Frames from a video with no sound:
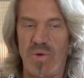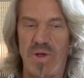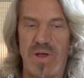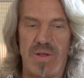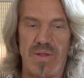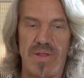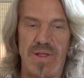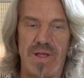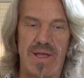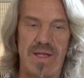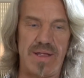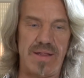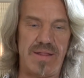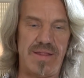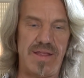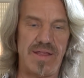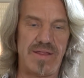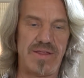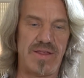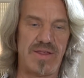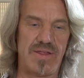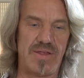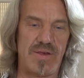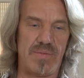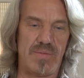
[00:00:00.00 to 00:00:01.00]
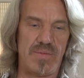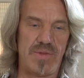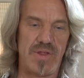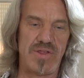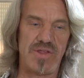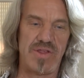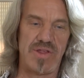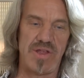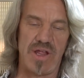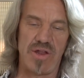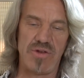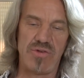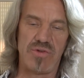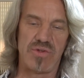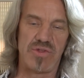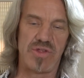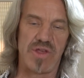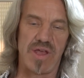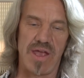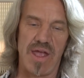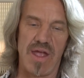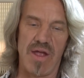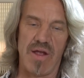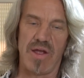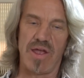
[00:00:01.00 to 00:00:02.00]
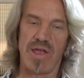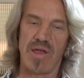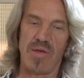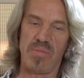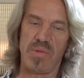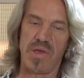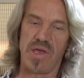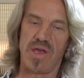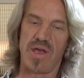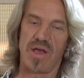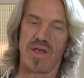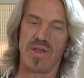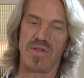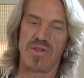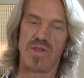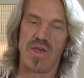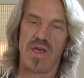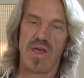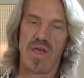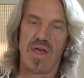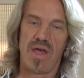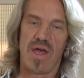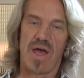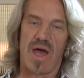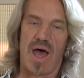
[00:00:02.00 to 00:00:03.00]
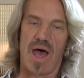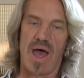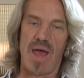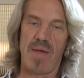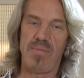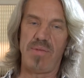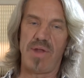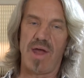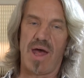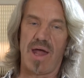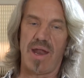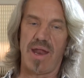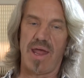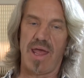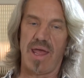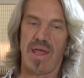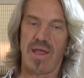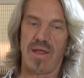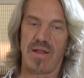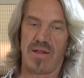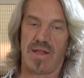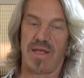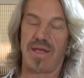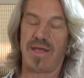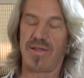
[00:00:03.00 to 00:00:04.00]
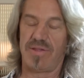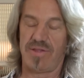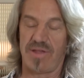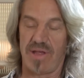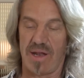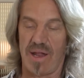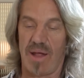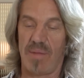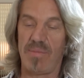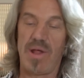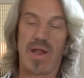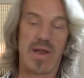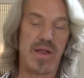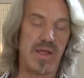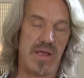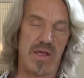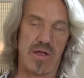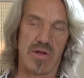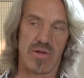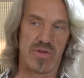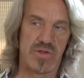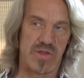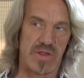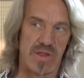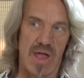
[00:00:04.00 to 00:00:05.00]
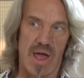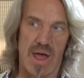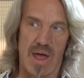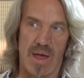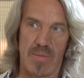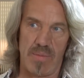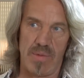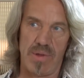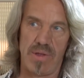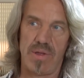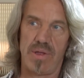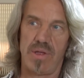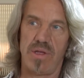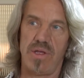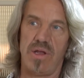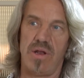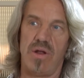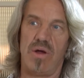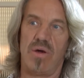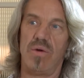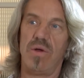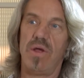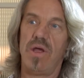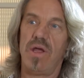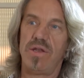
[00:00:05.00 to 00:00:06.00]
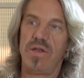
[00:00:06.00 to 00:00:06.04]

Well, this is a this is an interesting area because I'm not a like I said I'm not a gear snob. Mm. You know,